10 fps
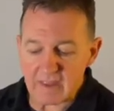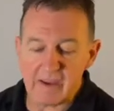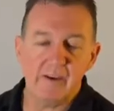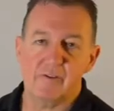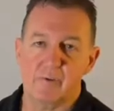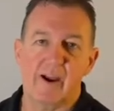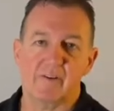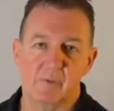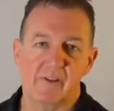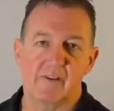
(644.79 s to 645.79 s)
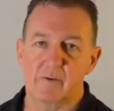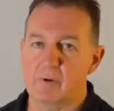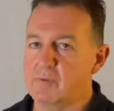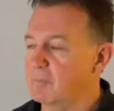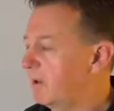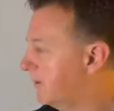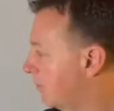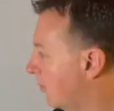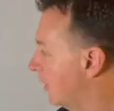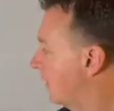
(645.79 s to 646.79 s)
interact with other groups of
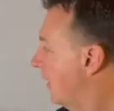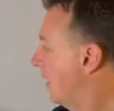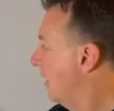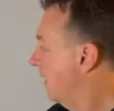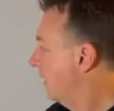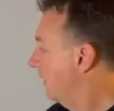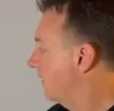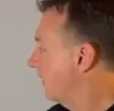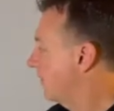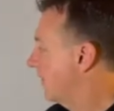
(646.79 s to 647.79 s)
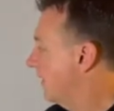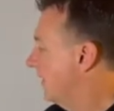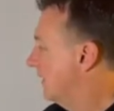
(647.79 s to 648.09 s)
people and etc.